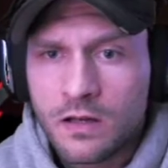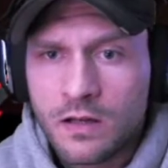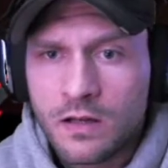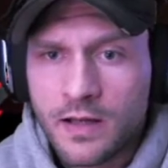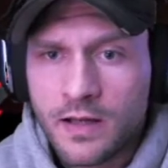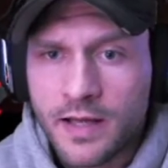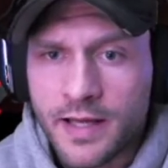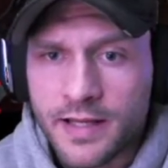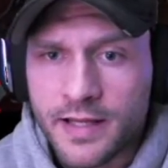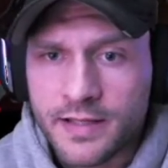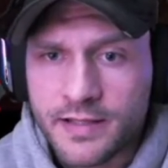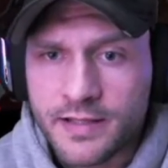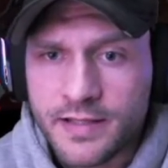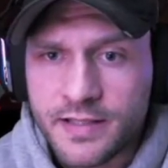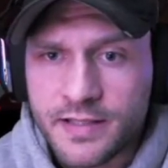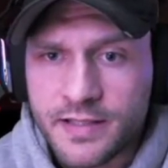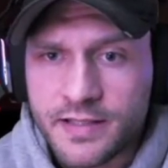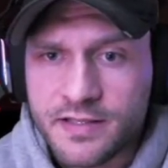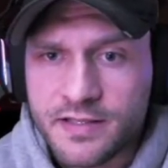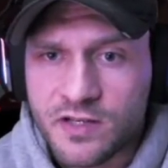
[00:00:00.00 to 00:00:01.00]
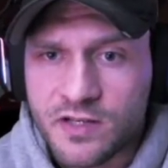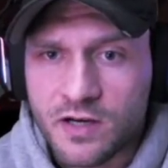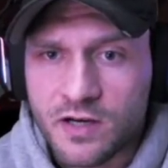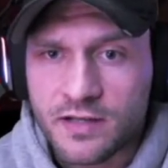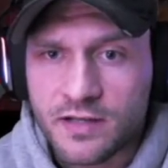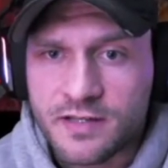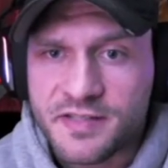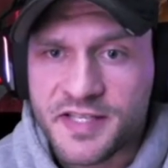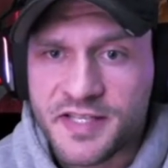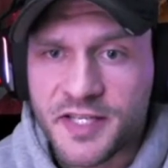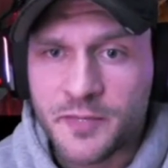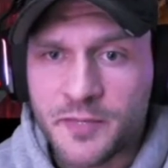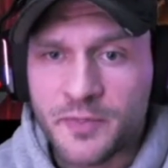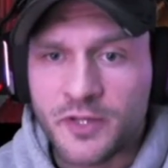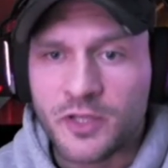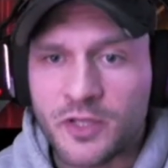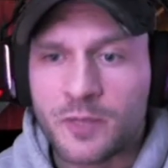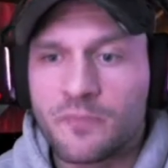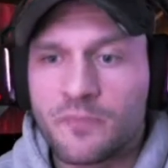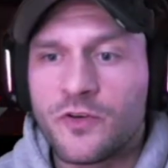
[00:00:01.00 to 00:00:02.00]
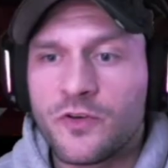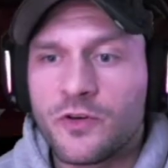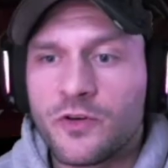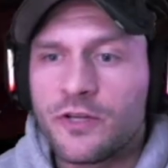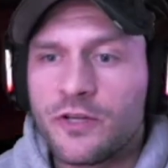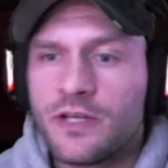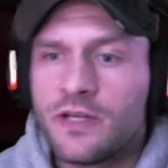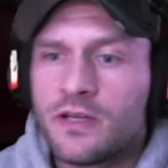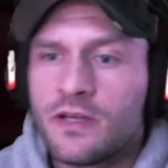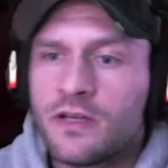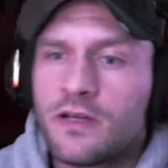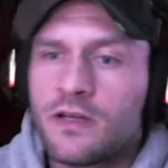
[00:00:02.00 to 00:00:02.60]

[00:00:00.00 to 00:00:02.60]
And he is on Steady Build Up Fury.